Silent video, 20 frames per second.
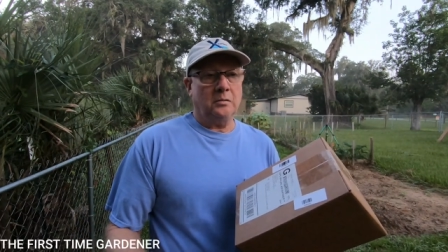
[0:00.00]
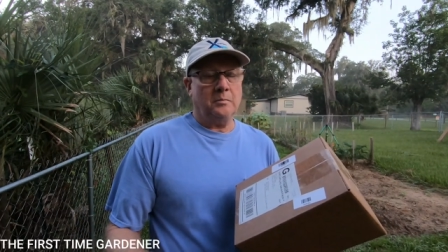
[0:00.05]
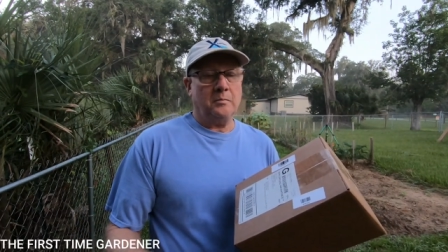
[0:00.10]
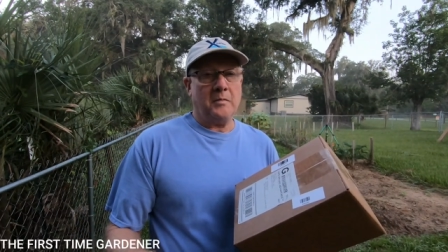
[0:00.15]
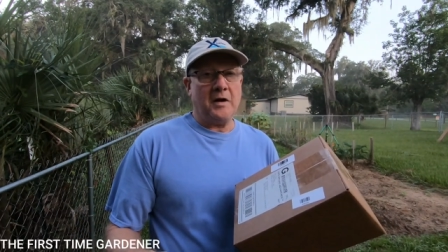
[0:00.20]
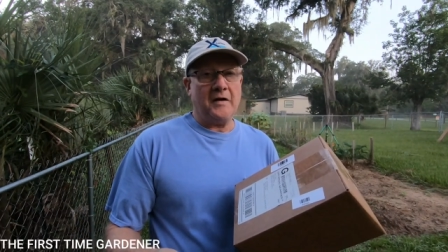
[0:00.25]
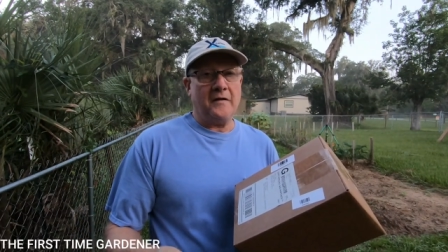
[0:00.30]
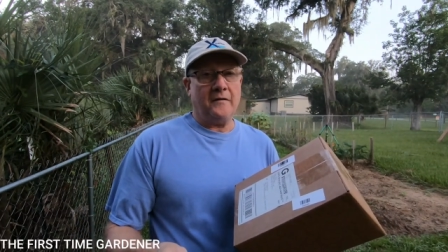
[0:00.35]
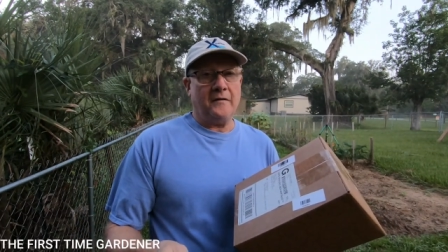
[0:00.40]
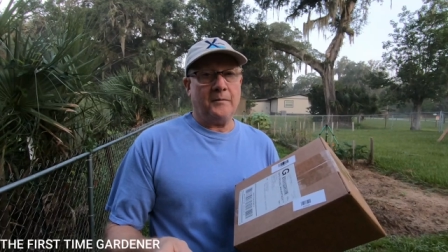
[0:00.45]

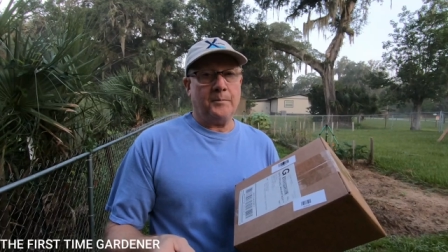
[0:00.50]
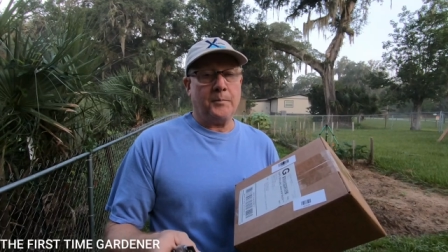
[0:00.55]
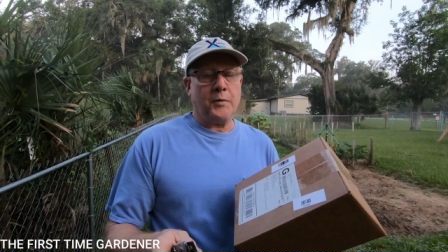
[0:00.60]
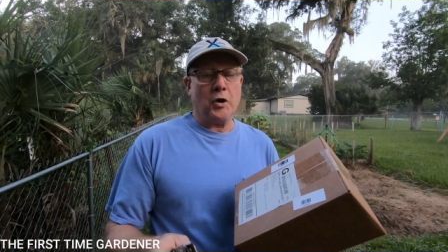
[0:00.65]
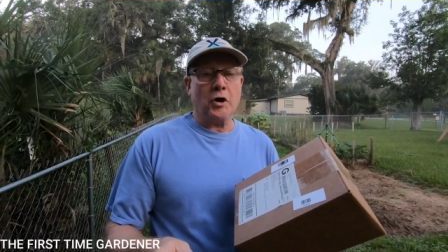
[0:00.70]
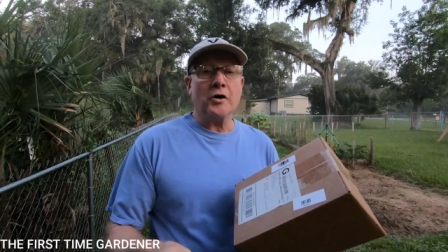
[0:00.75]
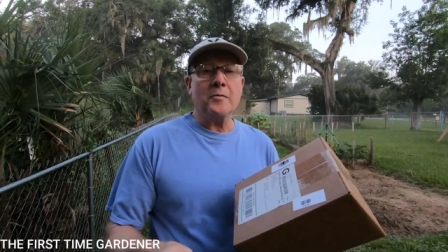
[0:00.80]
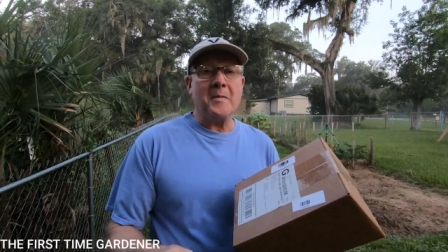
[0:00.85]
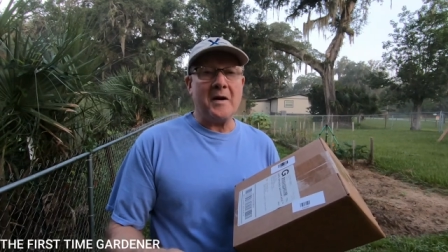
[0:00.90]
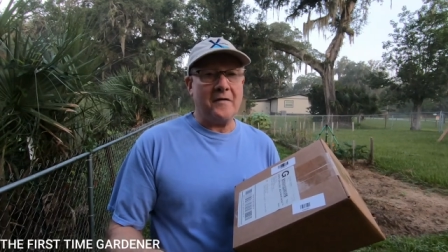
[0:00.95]
my
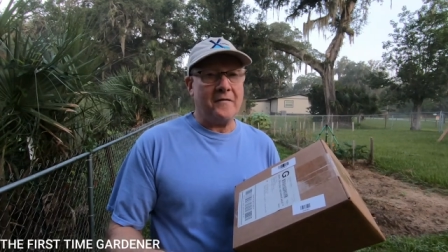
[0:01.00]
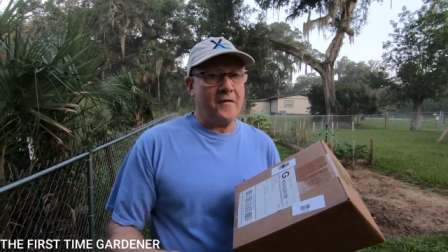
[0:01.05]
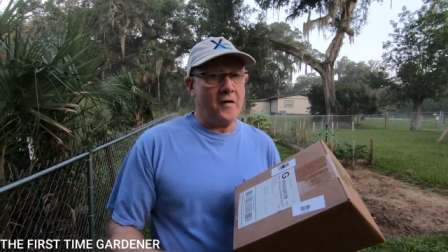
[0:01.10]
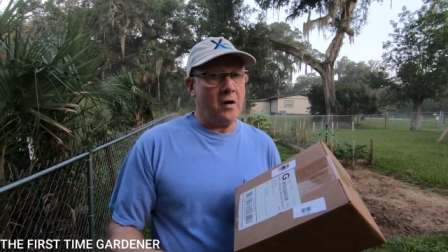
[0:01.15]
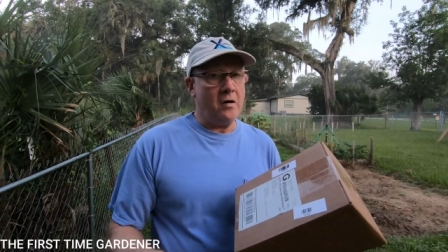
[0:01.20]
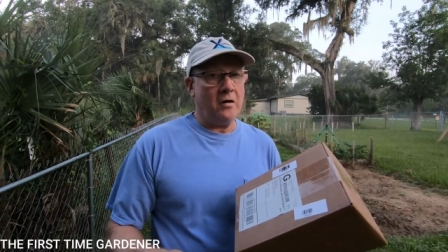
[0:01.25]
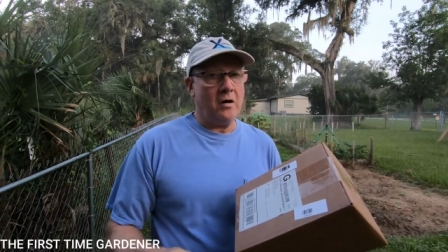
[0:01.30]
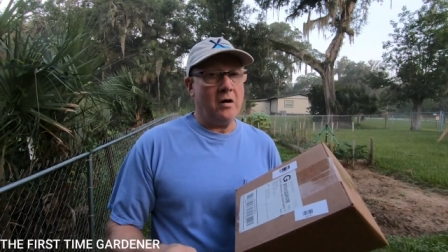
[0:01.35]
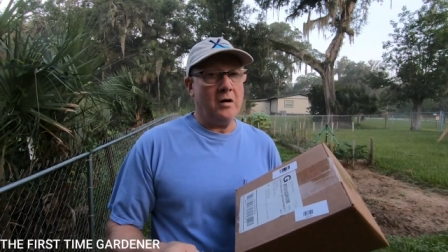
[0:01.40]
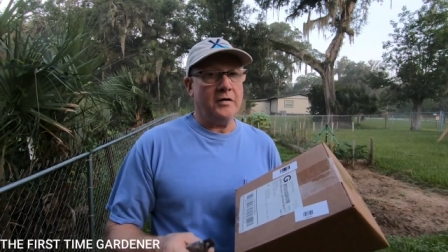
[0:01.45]
part of my
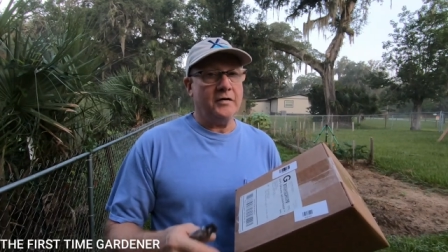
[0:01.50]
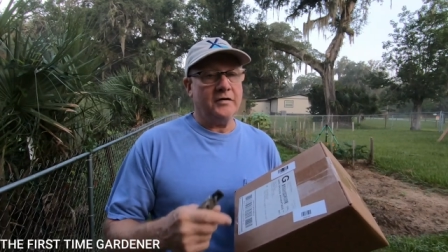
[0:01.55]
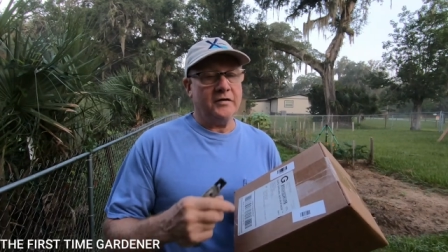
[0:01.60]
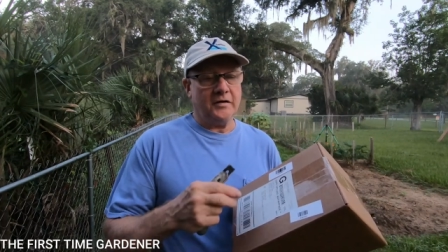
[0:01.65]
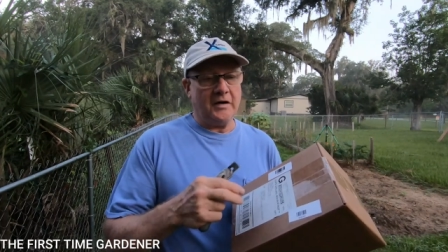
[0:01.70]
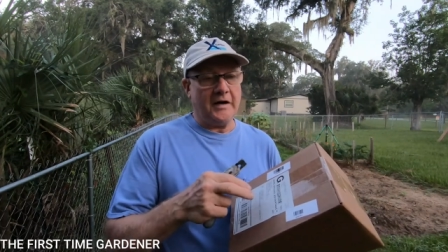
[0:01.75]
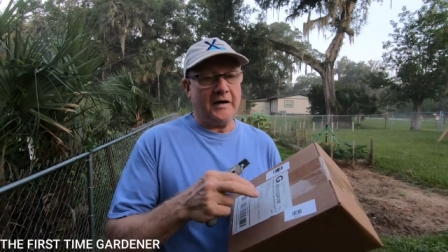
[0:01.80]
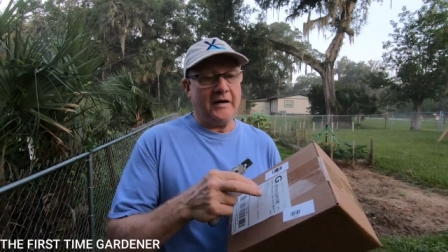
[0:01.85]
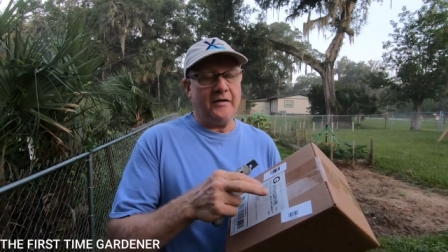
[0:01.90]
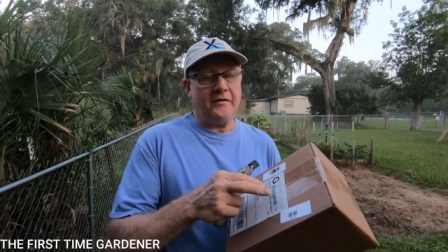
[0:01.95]
fall
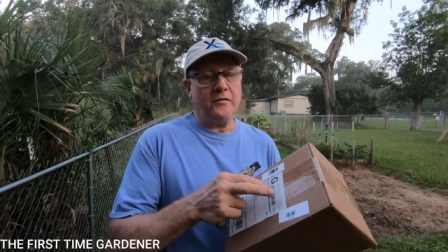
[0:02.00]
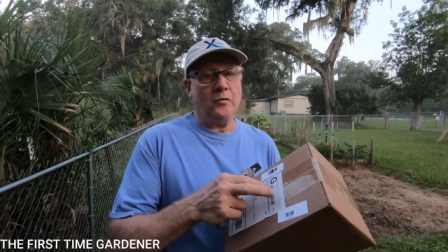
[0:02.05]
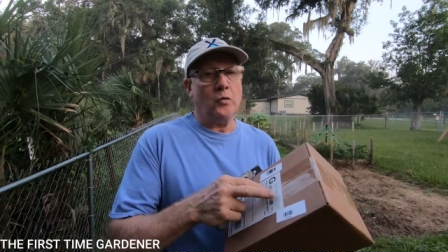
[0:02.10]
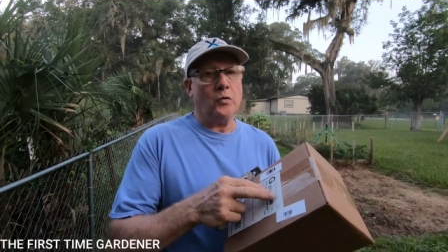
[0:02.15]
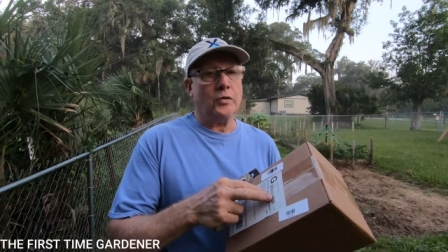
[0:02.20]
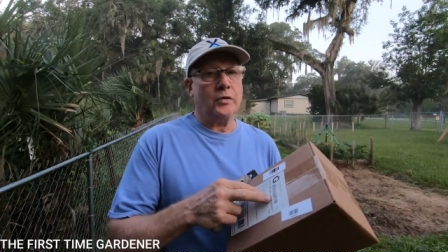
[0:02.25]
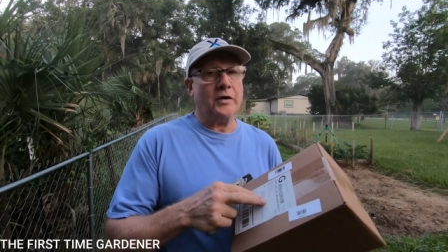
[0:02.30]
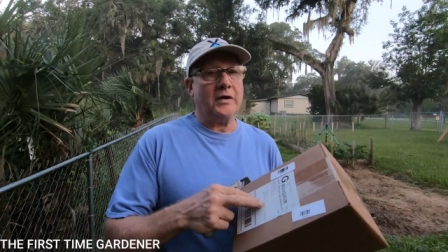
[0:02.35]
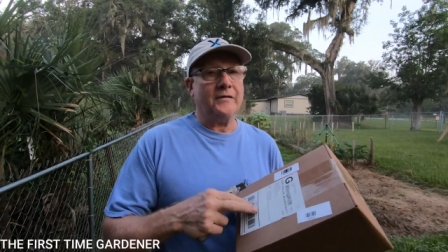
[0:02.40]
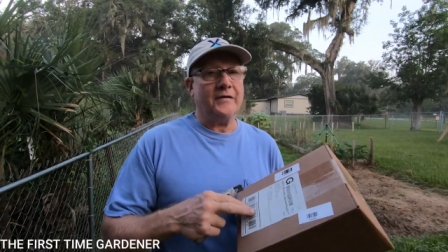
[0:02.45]
garden. I didn't
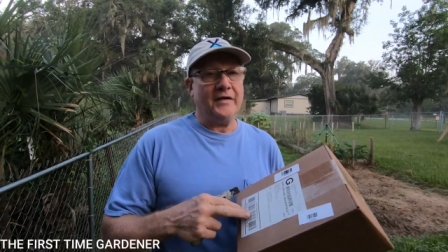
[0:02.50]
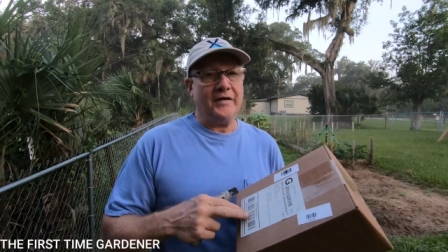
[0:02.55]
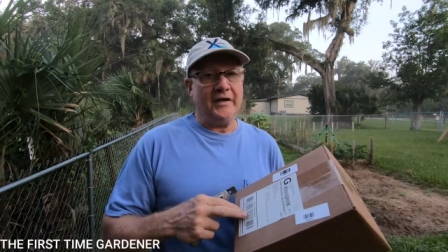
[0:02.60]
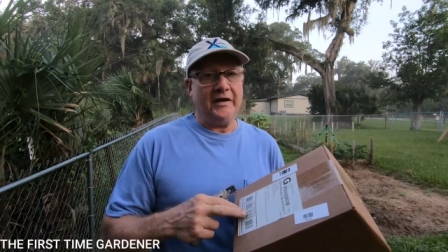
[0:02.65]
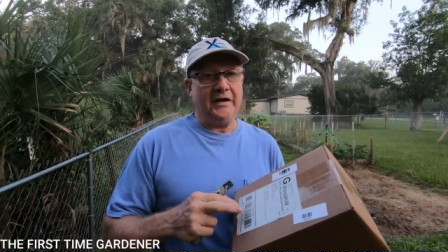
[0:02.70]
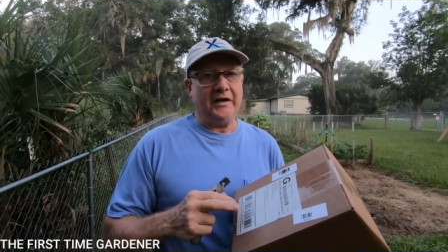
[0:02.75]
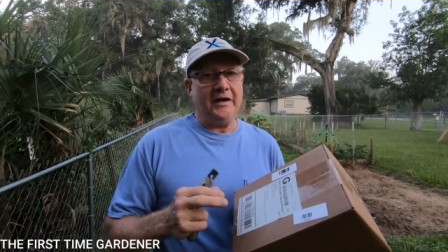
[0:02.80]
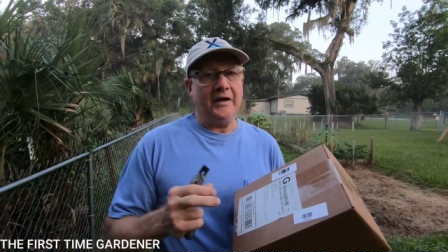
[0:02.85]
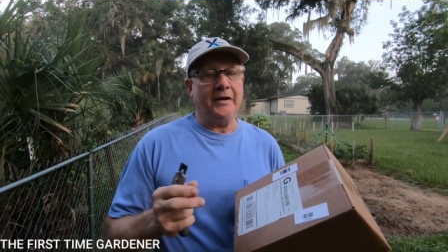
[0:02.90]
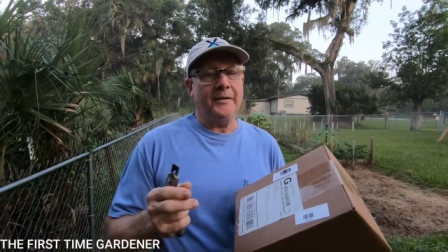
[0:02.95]
order
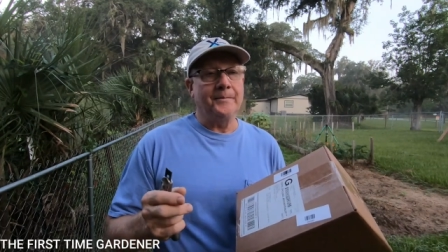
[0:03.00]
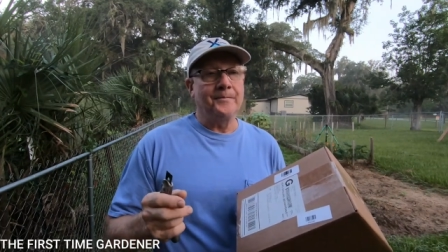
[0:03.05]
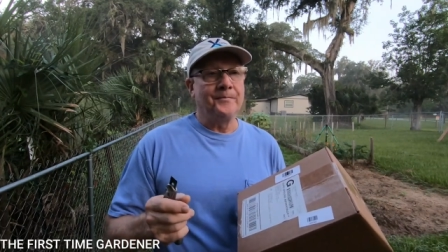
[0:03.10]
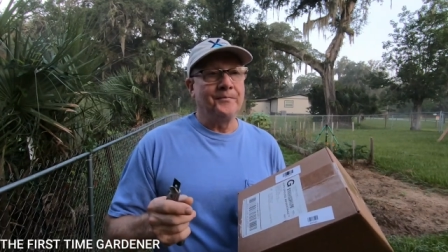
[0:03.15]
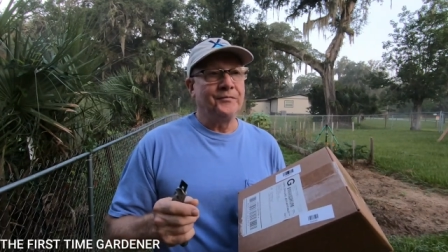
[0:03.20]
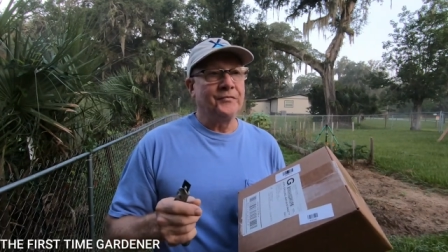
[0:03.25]
everything yet.